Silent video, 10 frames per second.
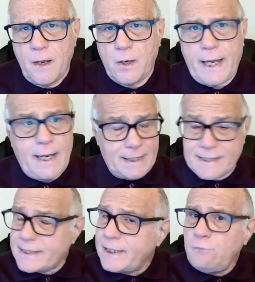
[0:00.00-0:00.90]
okay,
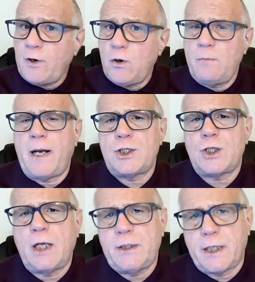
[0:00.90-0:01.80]
it's still very
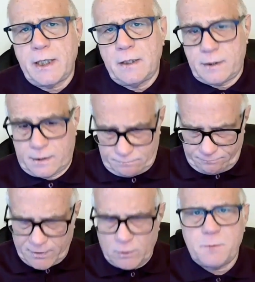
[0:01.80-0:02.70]
much under
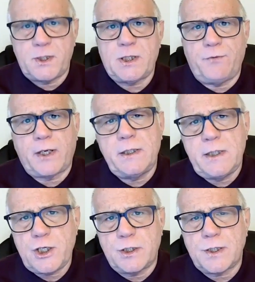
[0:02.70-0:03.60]
very specific
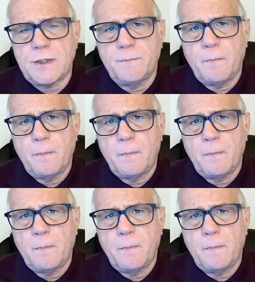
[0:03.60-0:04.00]
conditions.